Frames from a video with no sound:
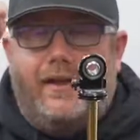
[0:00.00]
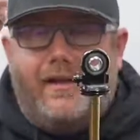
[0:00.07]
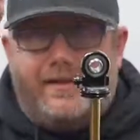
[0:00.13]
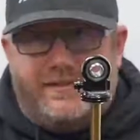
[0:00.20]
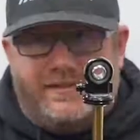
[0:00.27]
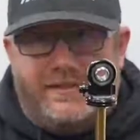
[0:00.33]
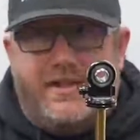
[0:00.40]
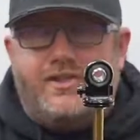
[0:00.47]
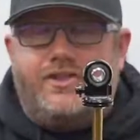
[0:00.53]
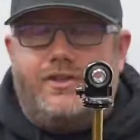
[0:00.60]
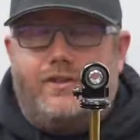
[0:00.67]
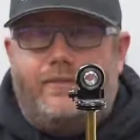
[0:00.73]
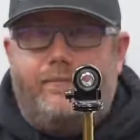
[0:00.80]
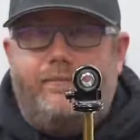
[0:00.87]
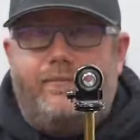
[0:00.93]

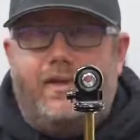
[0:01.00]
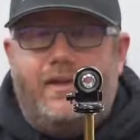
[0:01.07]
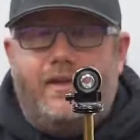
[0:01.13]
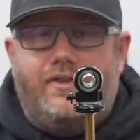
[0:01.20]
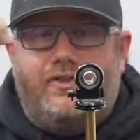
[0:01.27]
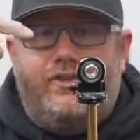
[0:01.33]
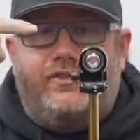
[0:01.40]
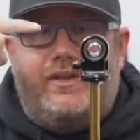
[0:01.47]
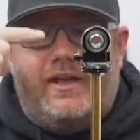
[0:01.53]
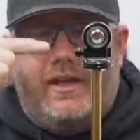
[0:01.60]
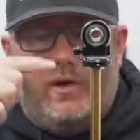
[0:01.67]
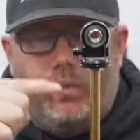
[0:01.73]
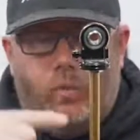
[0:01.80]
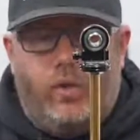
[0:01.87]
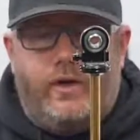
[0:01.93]
extension just to
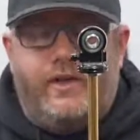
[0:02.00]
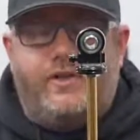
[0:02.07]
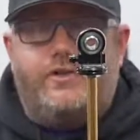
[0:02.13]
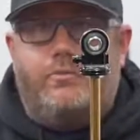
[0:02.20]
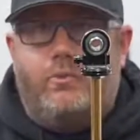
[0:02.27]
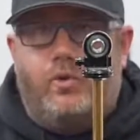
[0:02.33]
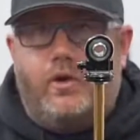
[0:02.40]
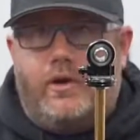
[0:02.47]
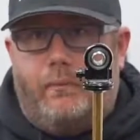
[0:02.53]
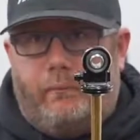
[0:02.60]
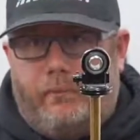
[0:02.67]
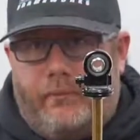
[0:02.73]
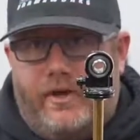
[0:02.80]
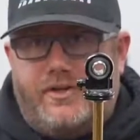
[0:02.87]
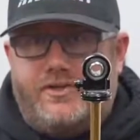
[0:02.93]
get 1 inch more
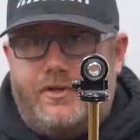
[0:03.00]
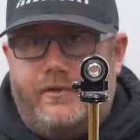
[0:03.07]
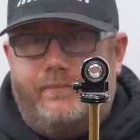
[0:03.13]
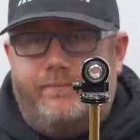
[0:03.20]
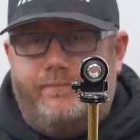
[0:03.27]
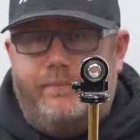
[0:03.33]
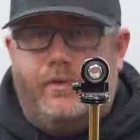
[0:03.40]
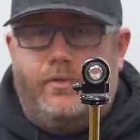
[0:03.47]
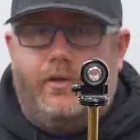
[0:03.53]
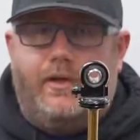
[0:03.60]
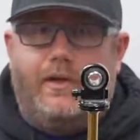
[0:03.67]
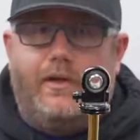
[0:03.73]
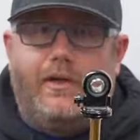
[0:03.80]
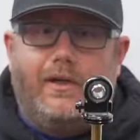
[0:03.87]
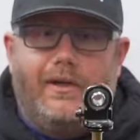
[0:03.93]
compression,
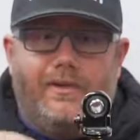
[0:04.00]
okay?